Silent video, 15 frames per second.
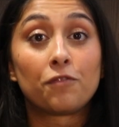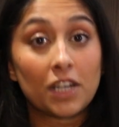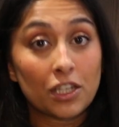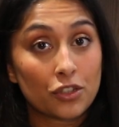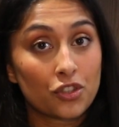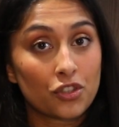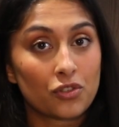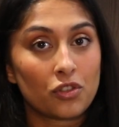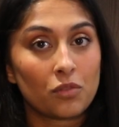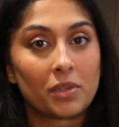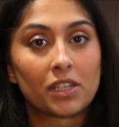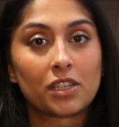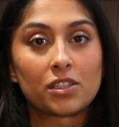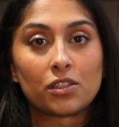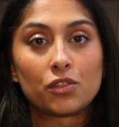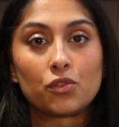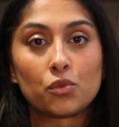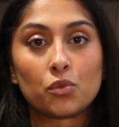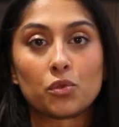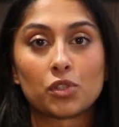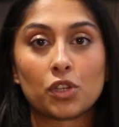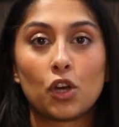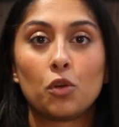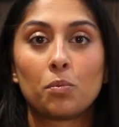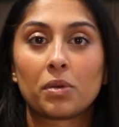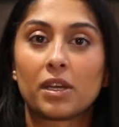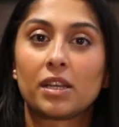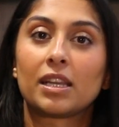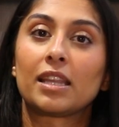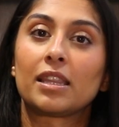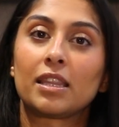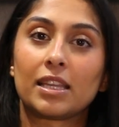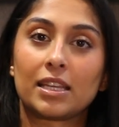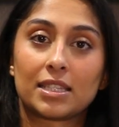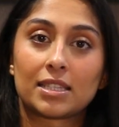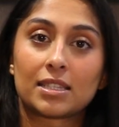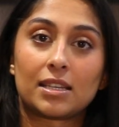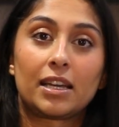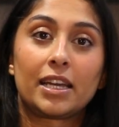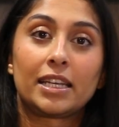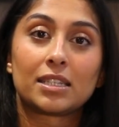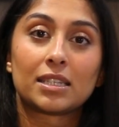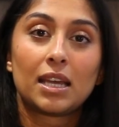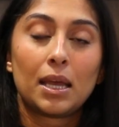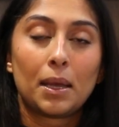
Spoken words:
functional because the doors open and then they slide